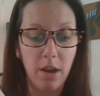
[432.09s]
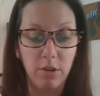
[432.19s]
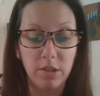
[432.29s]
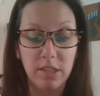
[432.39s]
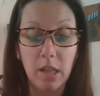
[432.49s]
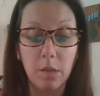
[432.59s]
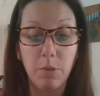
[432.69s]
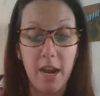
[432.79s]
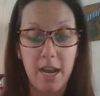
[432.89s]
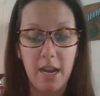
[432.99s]
or
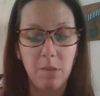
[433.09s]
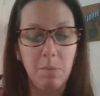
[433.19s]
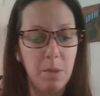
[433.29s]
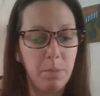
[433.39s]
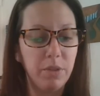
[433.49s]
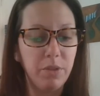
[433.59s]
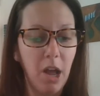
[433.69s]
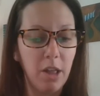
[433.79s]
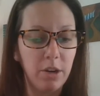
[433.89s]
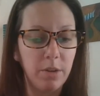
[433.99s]
celebrating people of
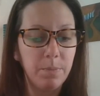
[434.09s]
color.